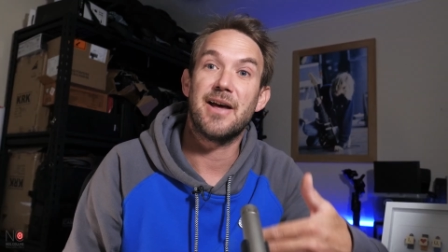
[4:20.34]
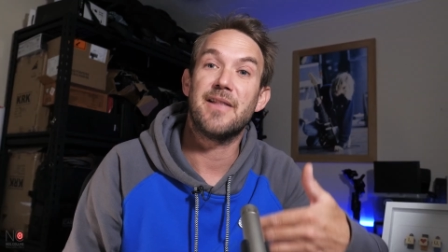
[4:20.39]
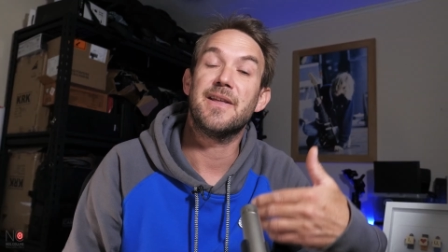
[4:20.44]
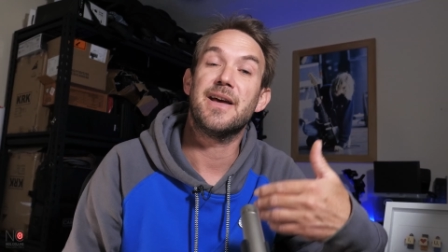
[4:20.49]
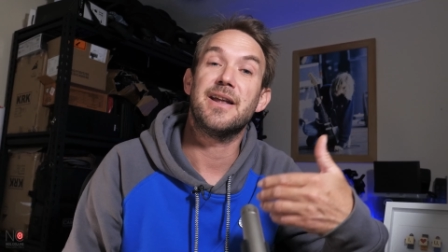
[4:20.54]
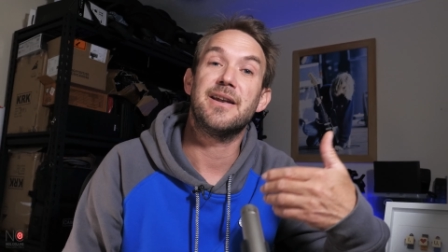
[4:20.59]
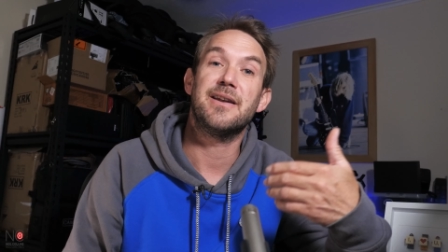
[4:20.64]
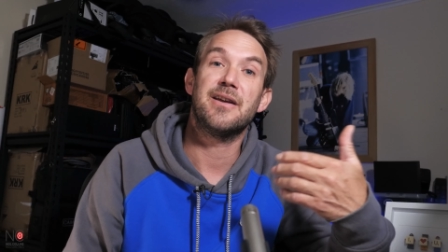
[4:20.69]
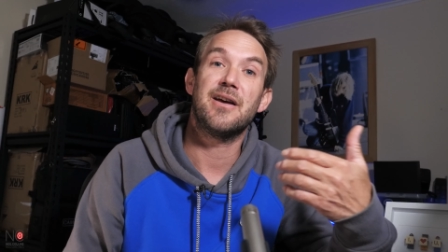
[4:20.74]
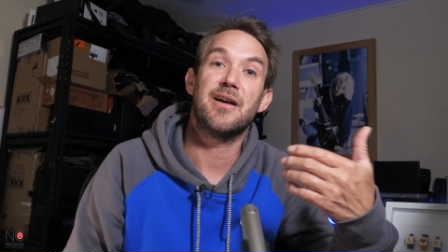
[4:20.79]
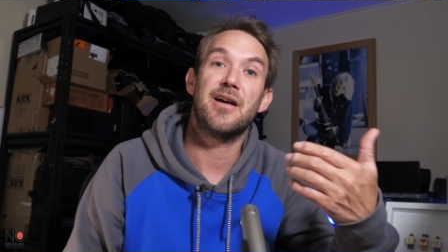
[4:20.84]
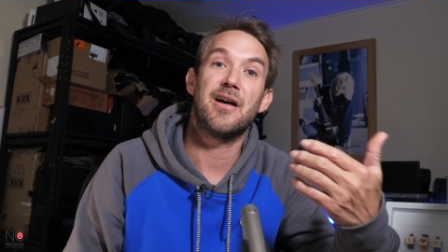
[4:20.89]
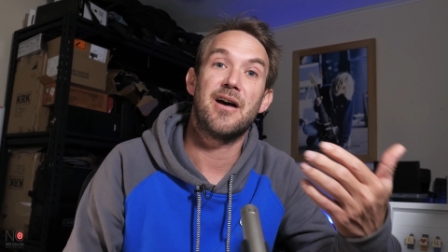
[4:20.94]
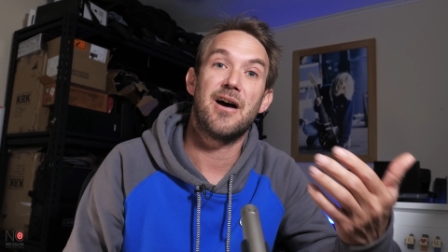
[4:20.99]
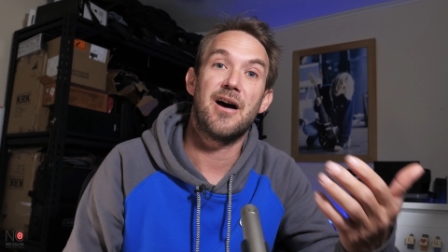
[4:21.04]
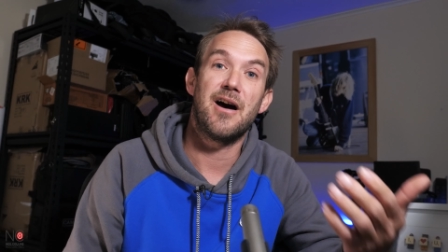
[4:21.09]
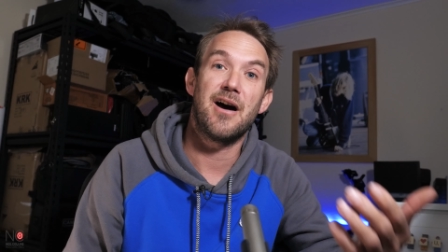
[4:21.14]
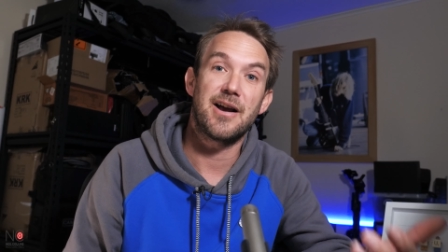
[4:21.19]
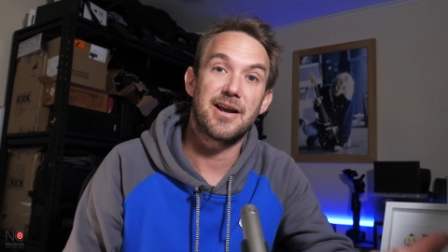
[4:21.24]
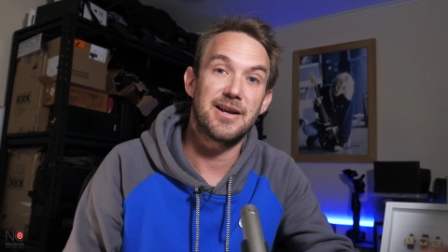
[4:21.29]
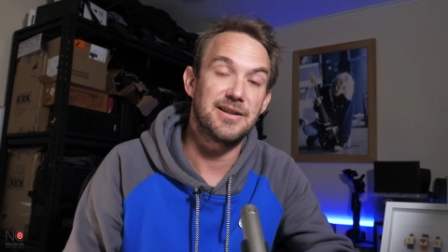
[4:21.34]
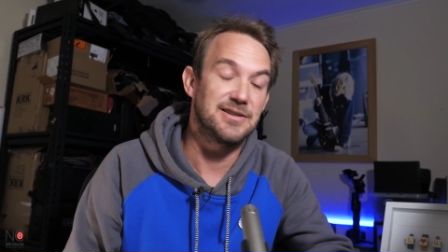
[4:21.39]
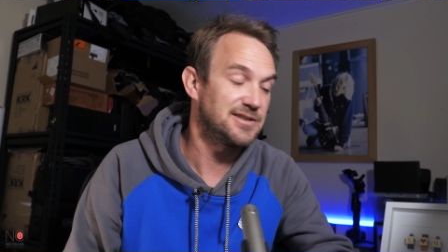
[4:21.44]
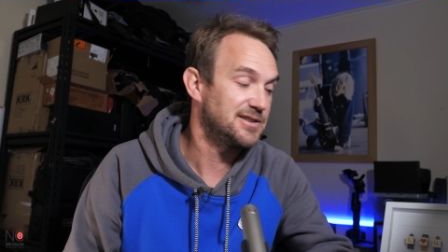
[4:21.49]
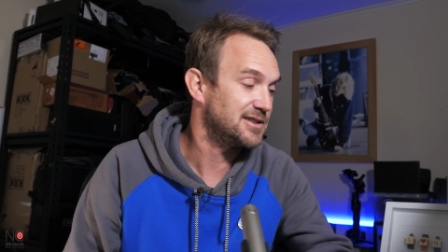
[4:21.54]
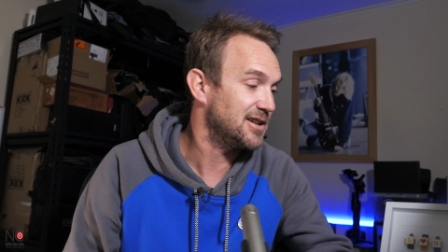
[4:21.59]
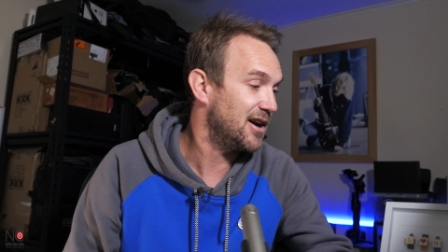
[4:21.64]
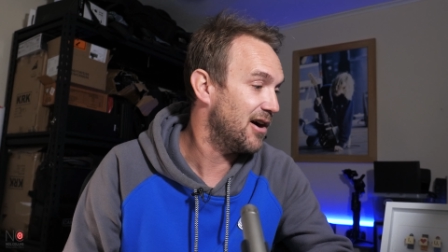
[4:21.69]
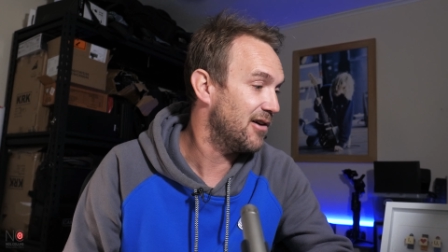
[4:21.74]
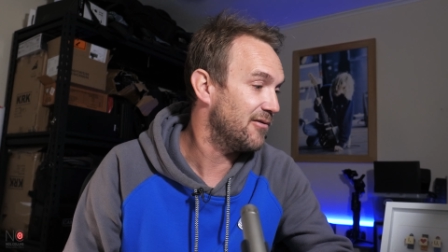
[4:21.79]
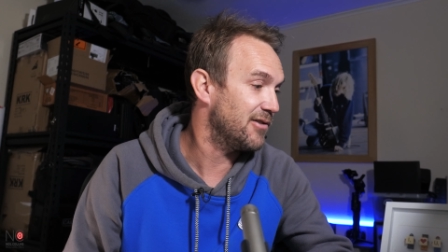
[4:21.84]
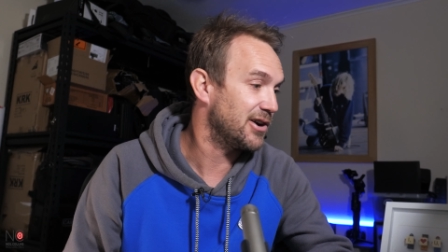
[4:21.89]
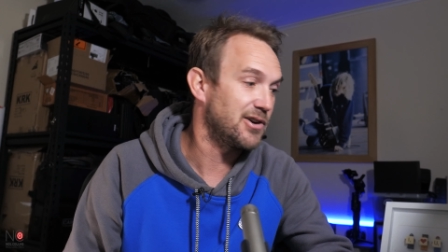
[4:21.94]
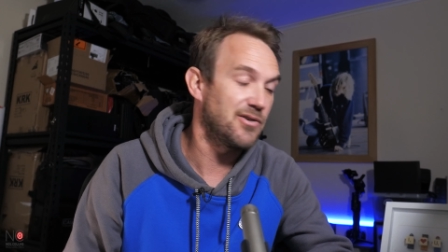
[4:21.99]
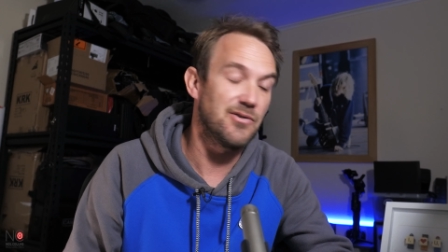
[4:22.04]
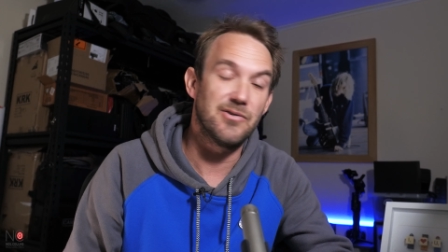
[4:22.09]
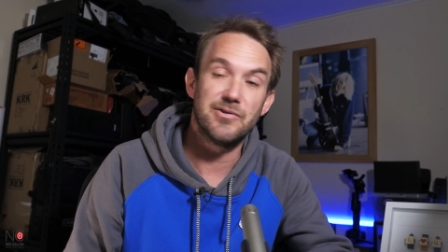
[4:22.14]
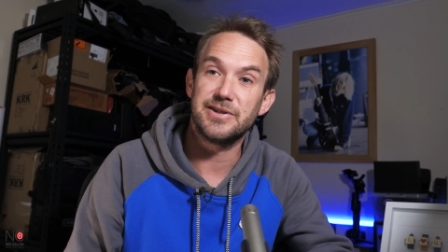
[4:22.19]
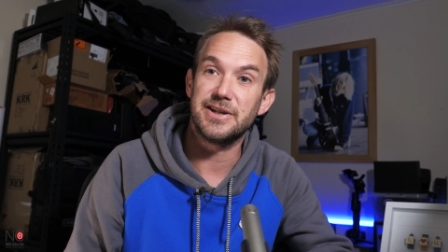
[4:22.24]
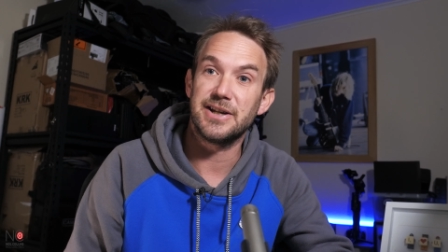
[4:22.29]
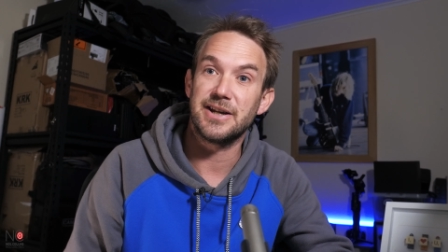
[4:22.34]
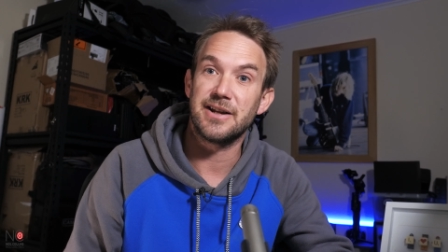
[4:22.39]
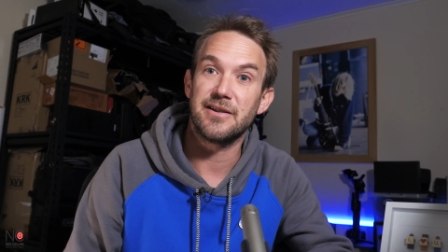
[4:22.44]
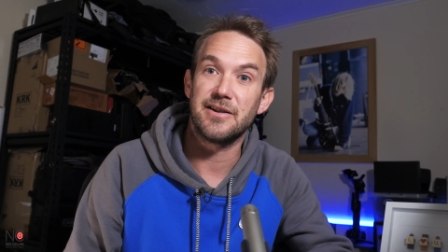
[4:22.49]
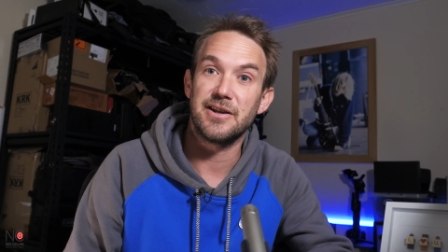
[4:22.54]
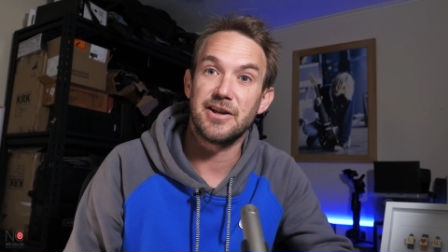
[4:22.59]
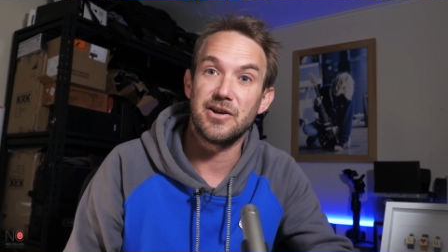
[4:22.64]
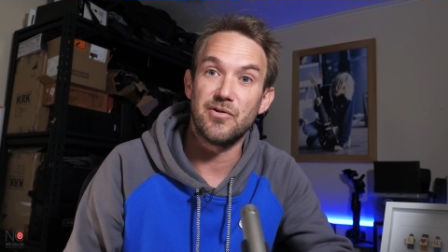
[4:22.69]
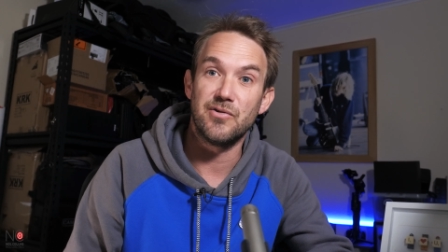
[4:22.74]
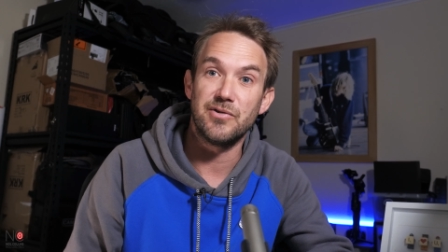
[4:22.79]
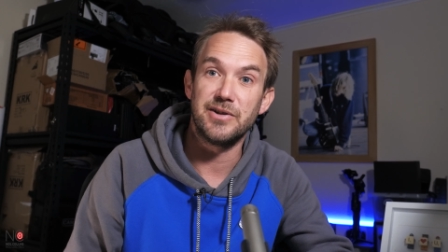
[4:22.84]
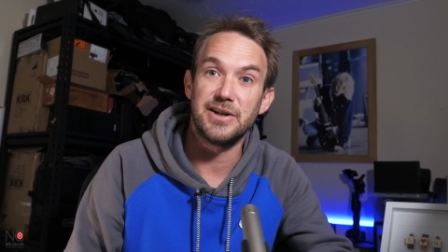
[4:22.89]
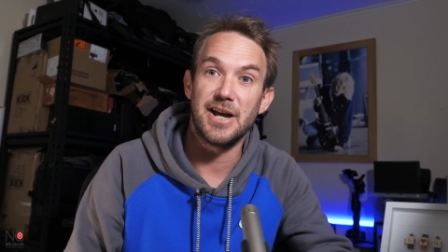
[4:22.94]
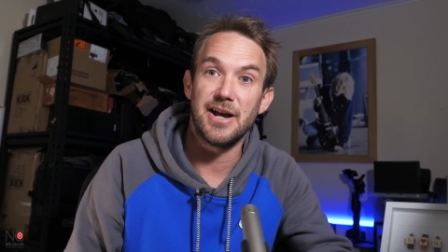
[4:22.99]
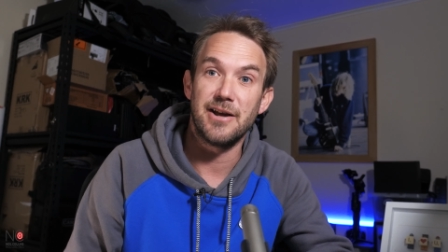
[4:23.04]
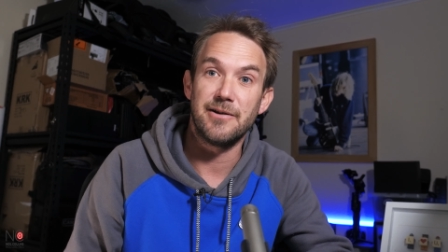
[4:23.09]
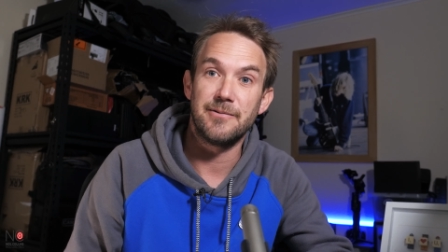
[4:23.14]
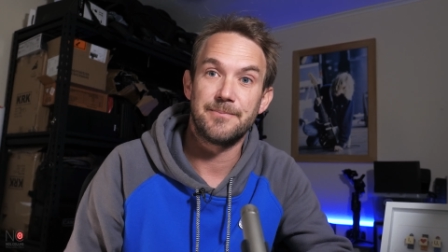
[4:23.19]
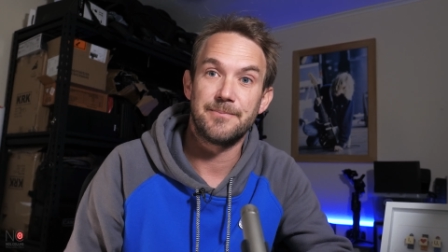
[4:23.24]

and then I can start recording the audio.